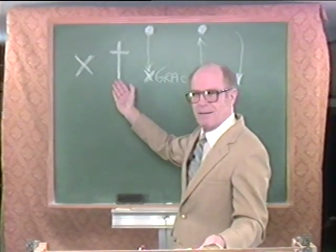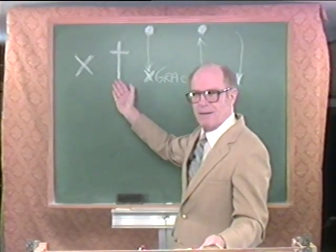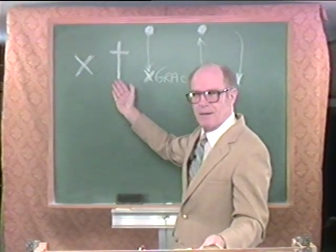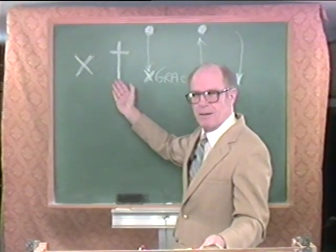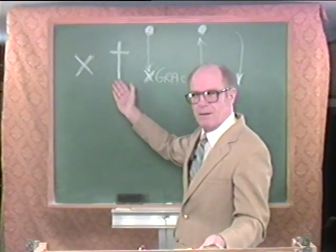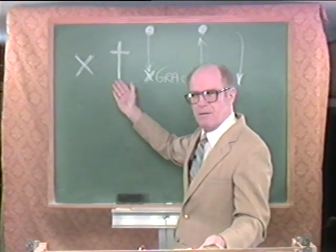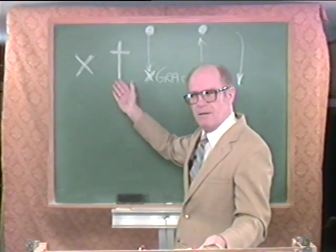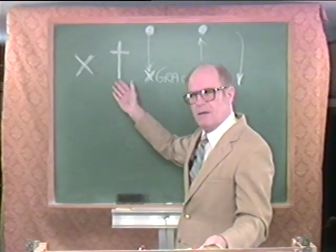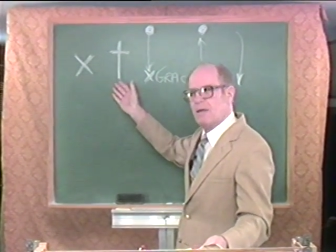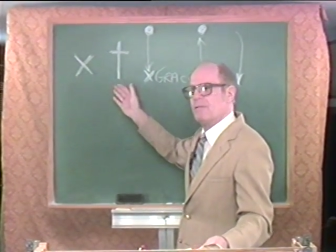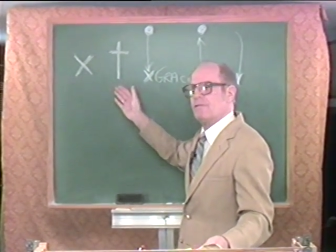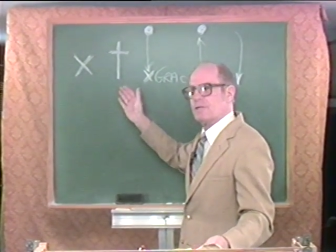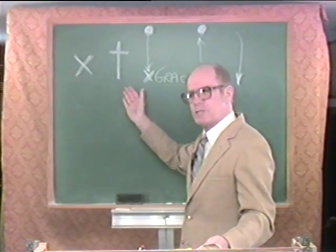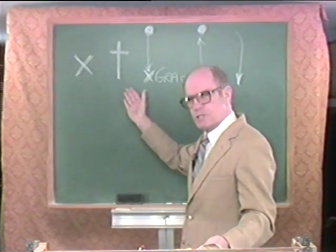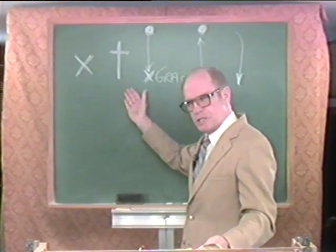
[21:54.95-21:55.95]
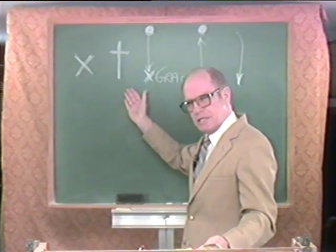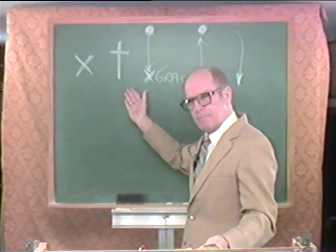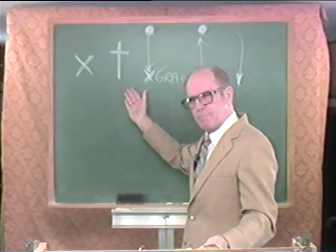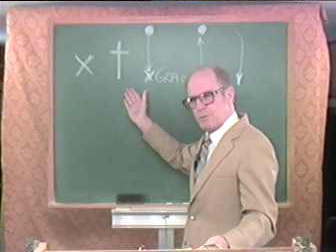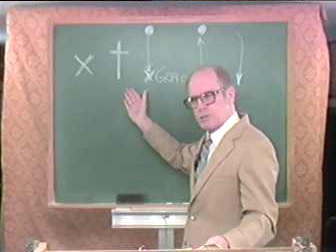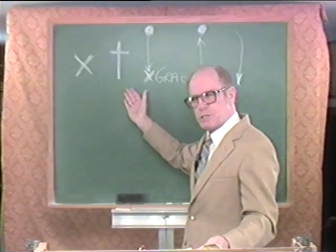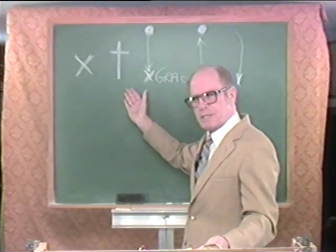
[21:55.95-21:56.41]
here. The
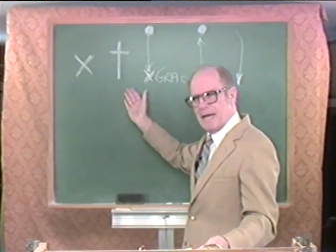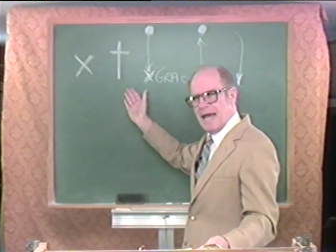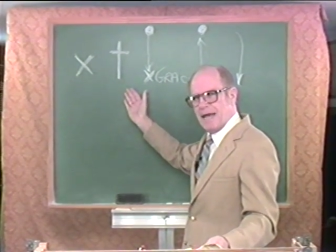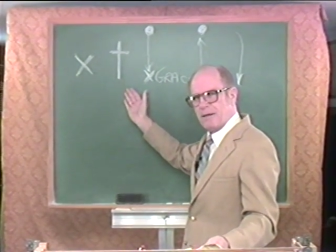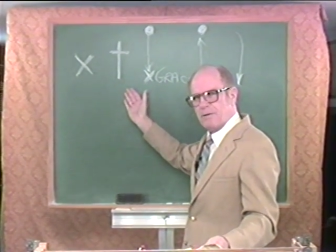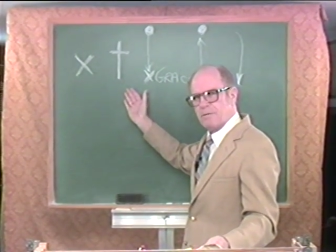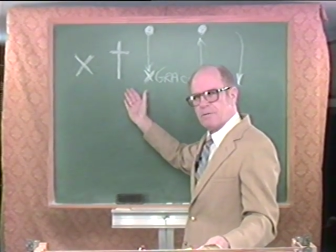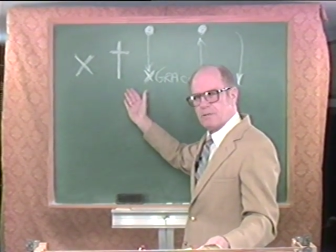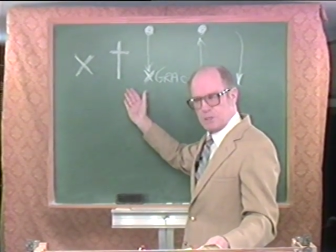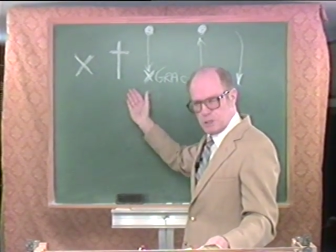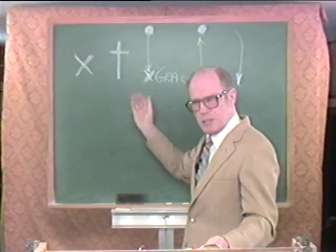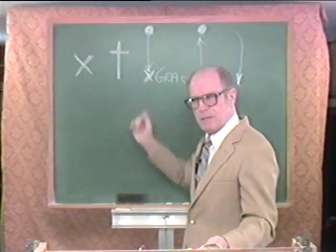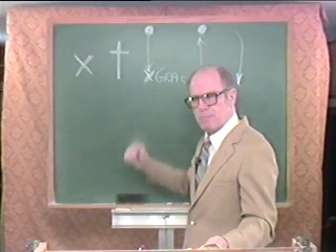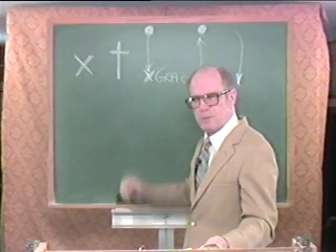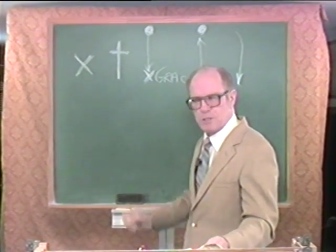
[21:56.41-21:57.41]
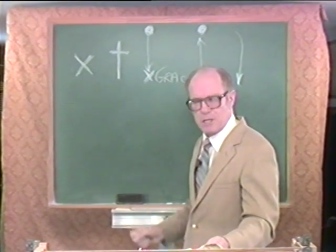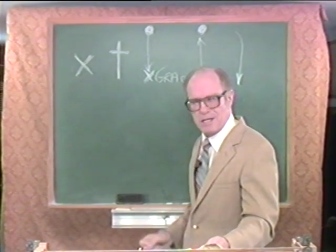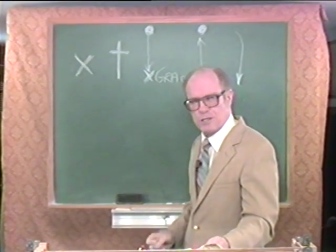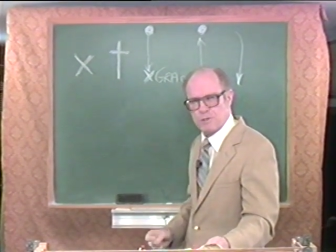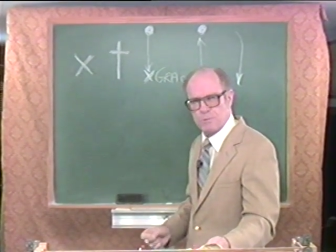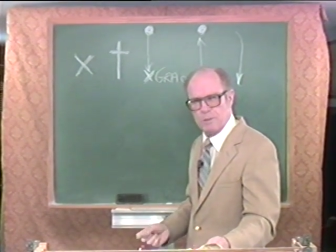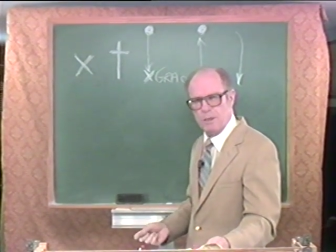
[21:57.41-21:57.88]
sheep were scattered. The sheep is
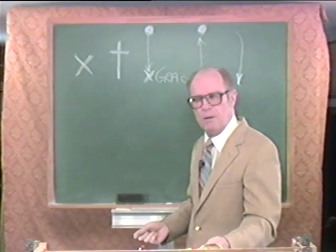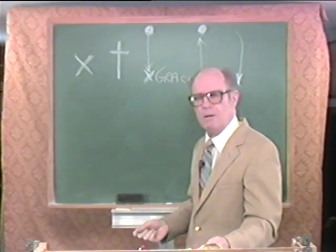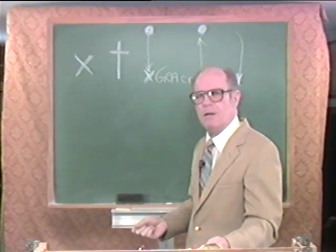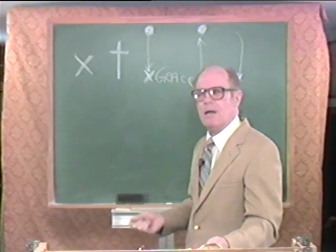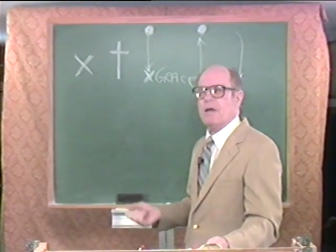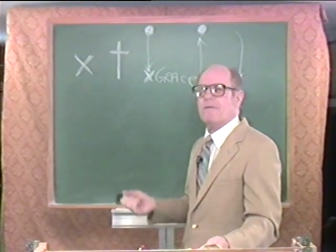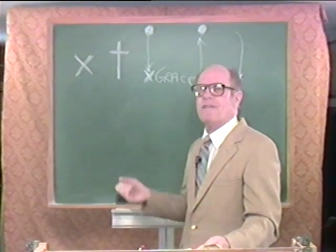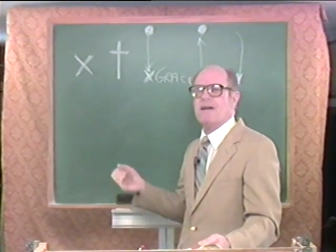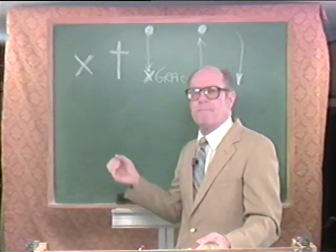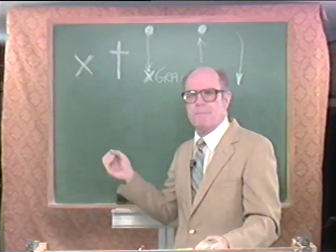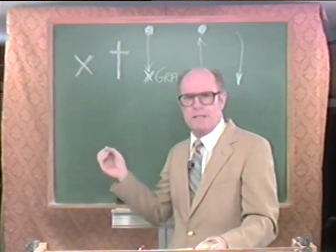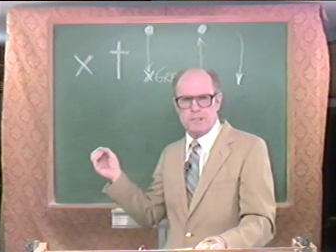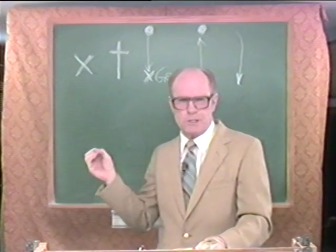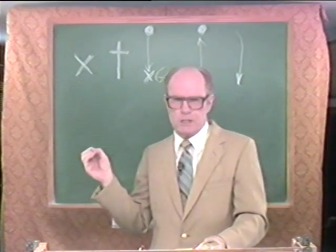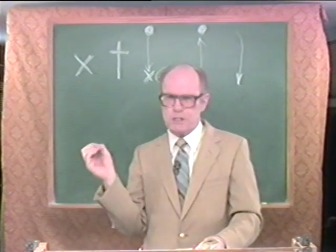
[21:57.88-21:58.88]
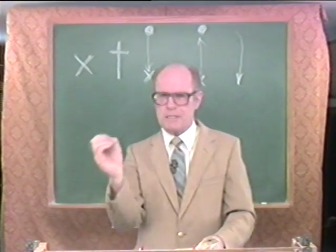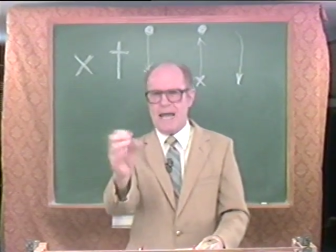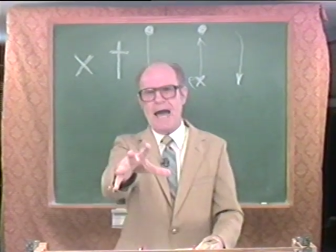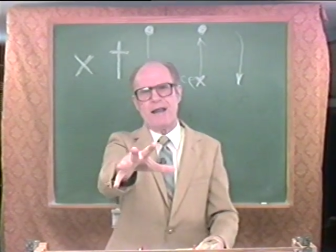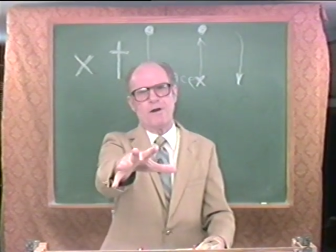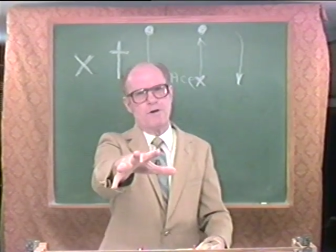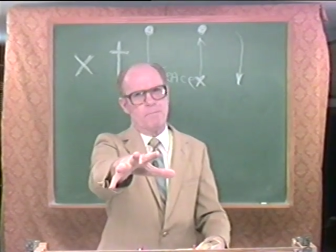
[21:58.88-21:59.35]
Israel. They've been
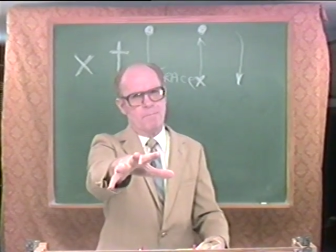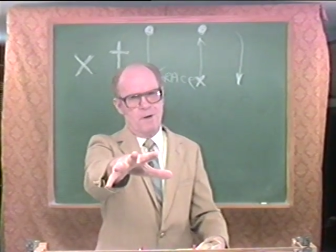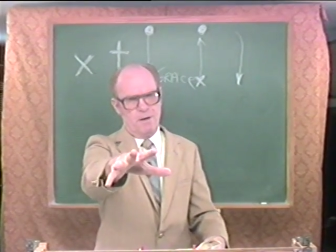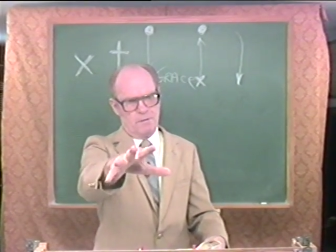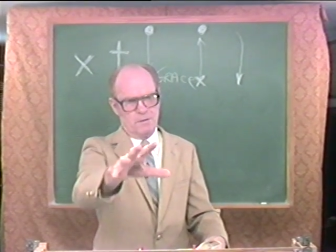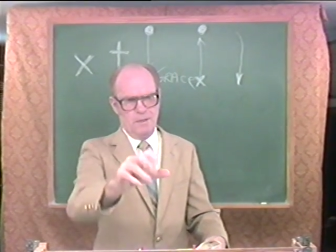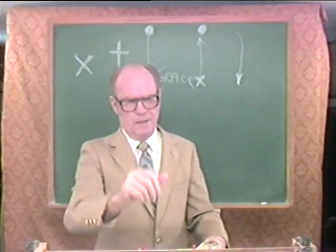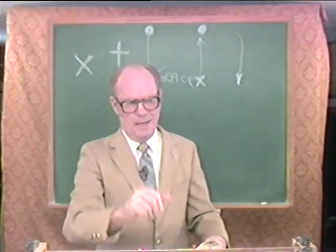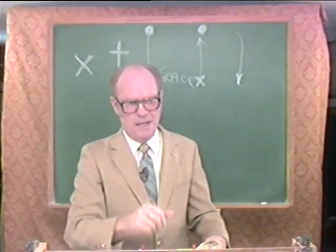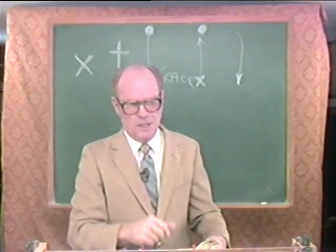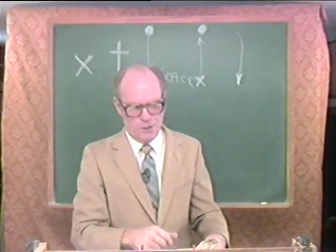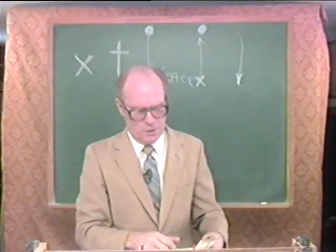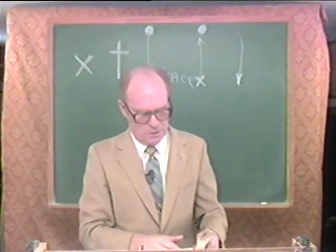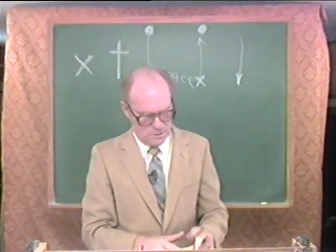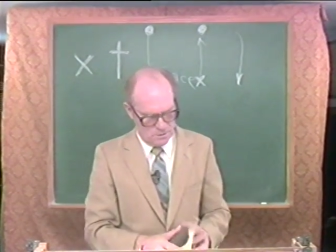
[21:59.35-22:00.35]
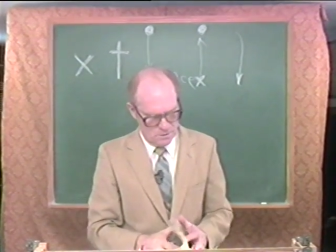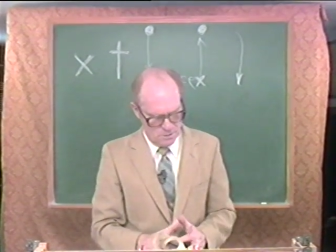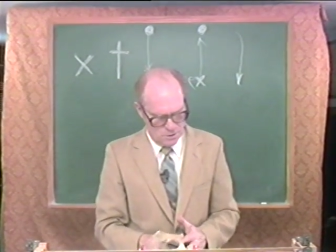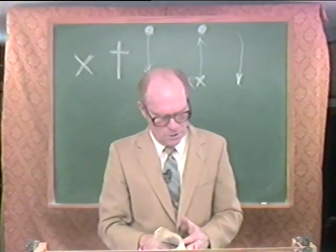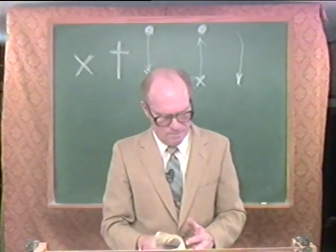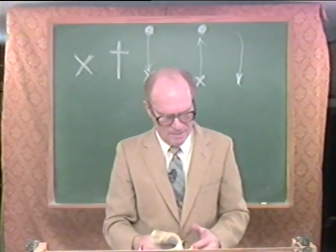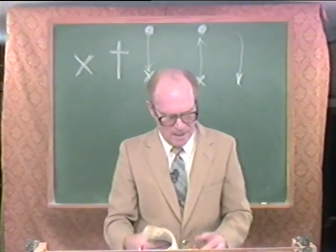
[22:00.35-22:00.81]
scattered among the
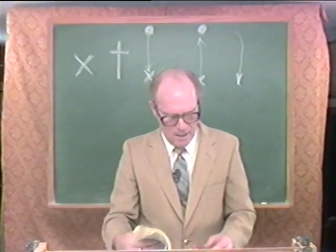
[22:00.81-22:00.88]
nations.